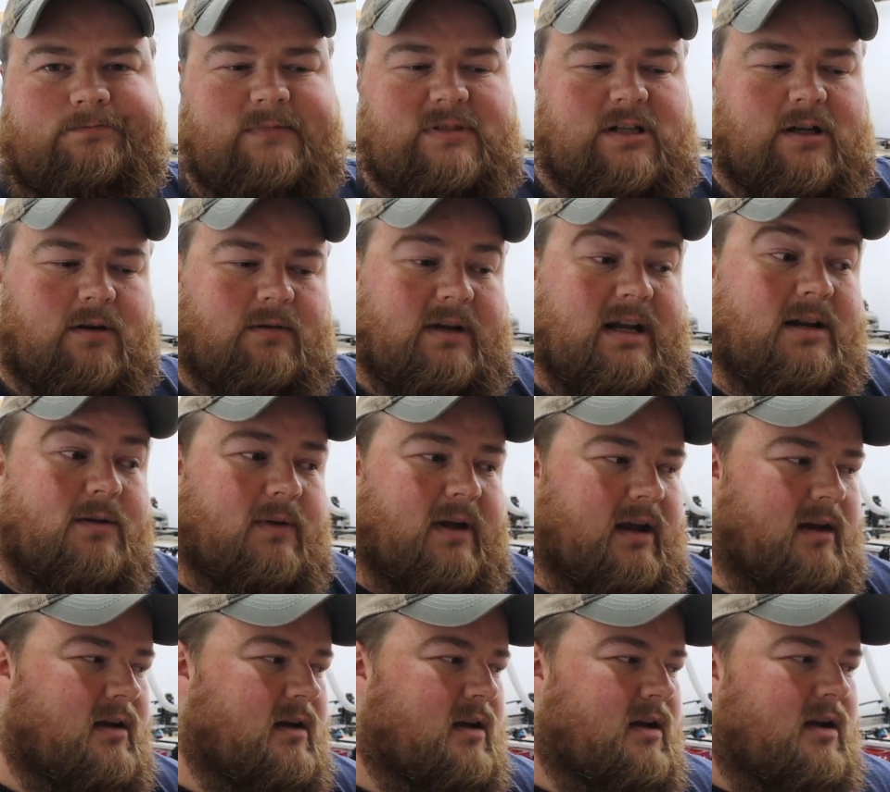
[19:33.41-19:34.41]
So
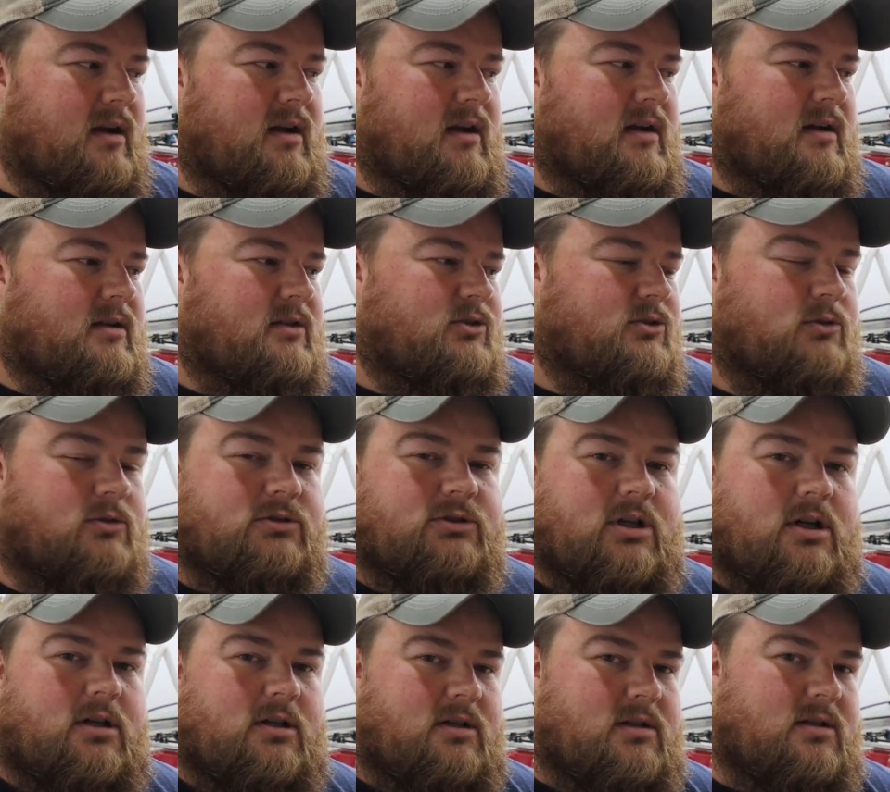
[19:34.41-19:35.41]
anyway, tool
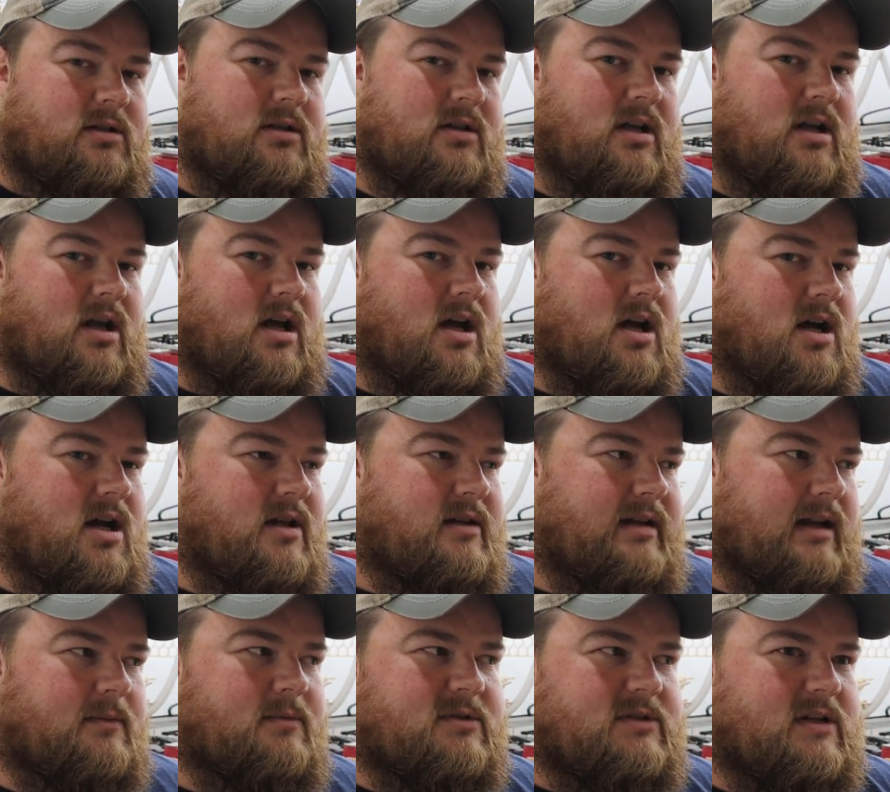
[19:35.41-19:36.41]
talk. Uh,
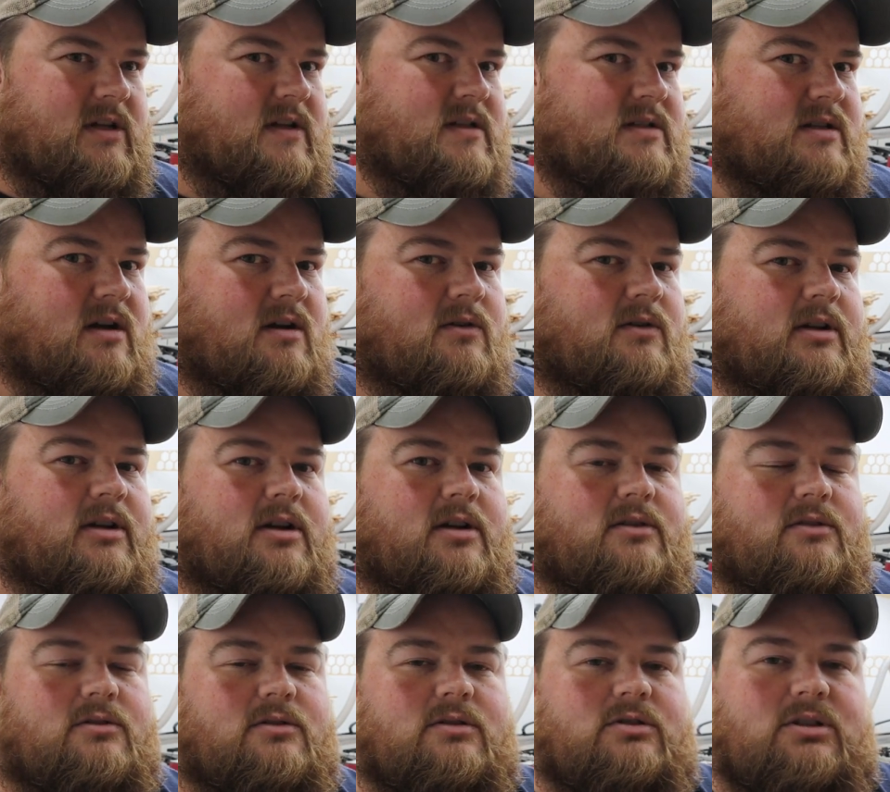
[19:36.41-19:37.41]
table saw is not going to go
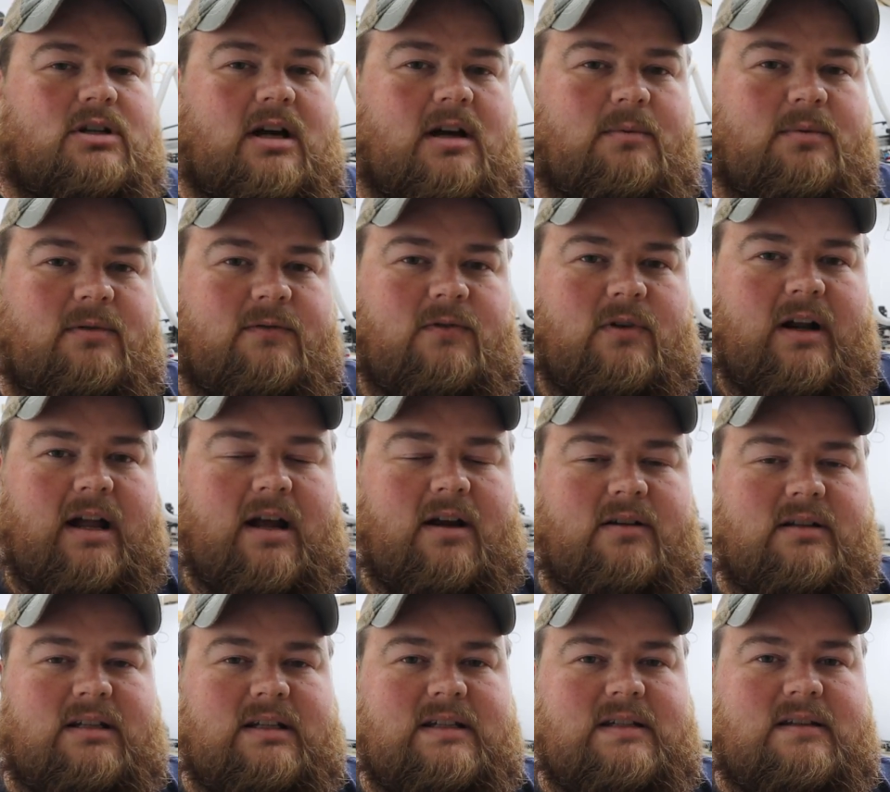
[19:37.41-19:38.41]
to the new shop for now,
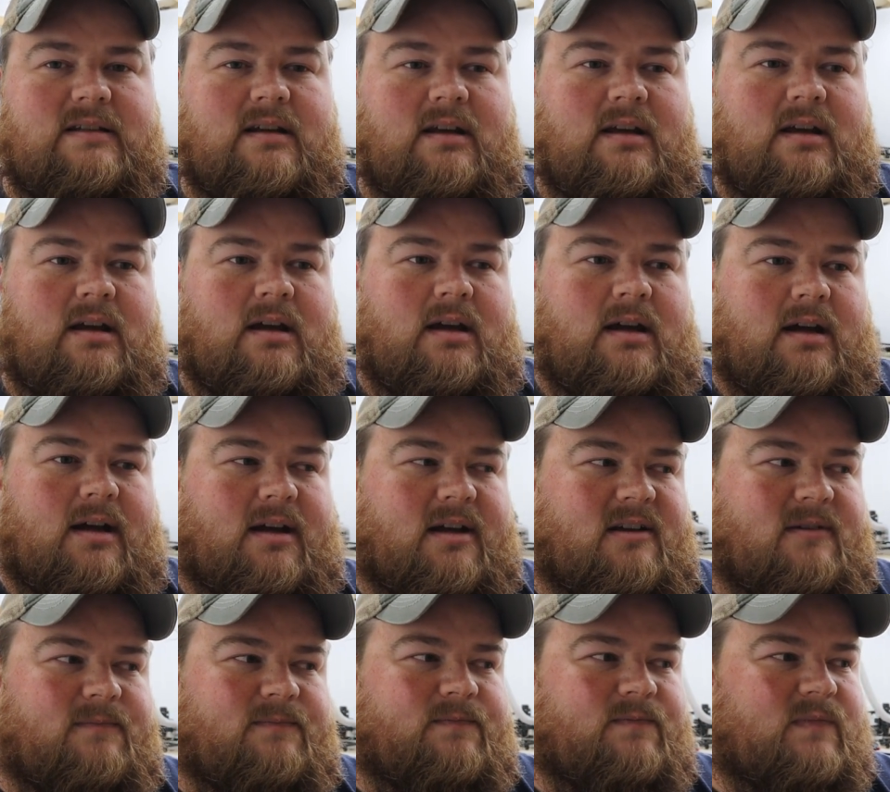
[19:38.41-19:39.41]
at least.
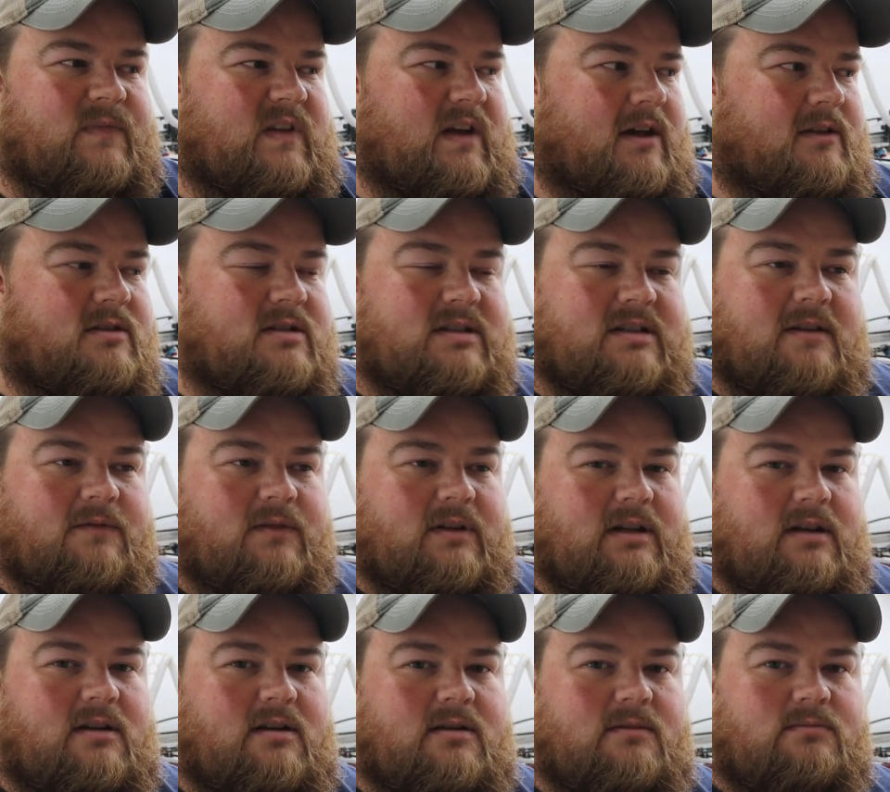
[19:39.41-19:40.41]
Um, other stuff in
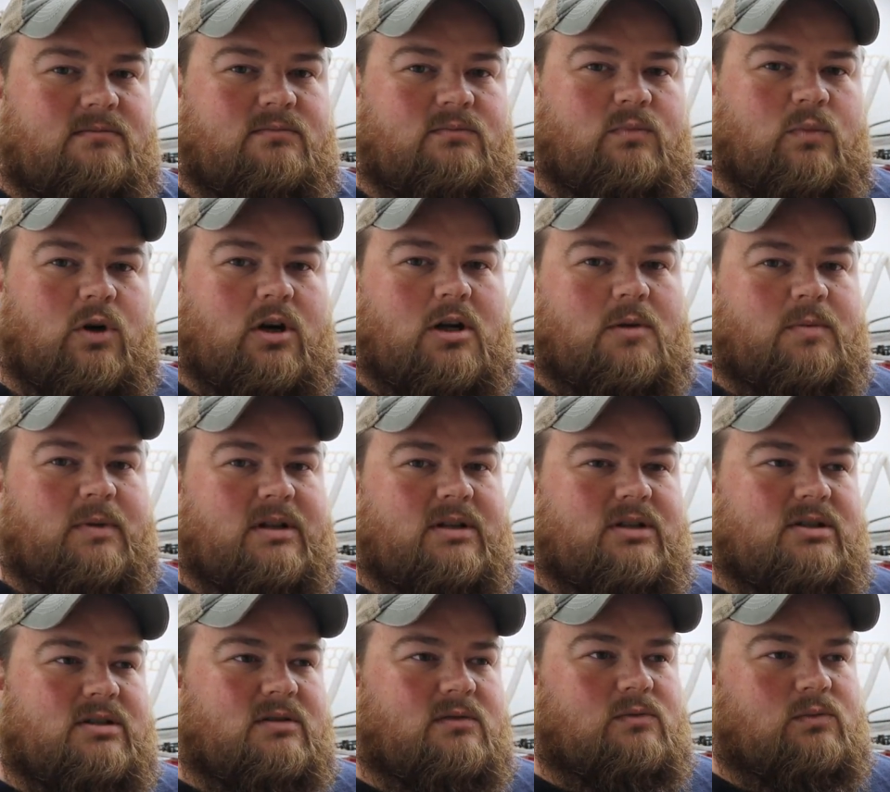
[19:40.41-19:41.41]
here,
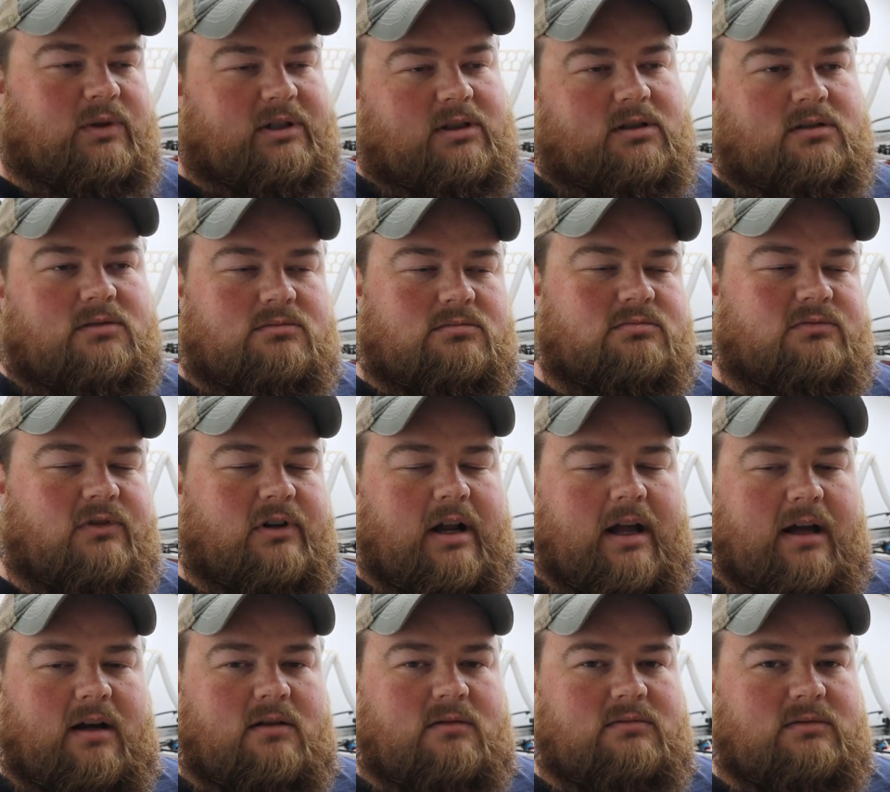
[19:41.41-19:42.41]
workbench will for
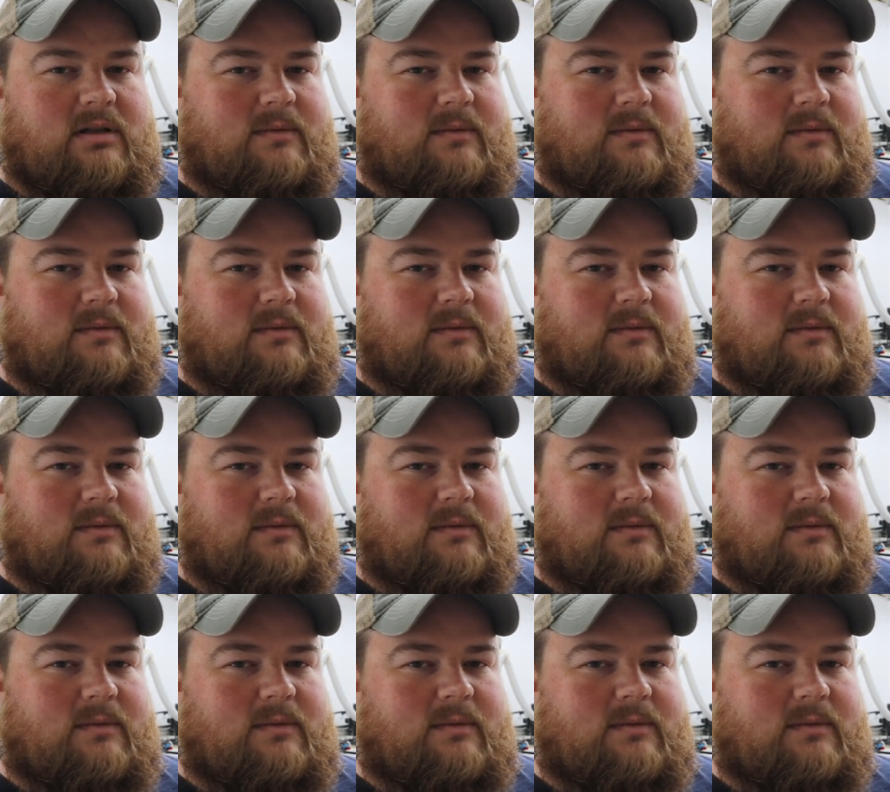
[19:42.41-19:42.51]
now.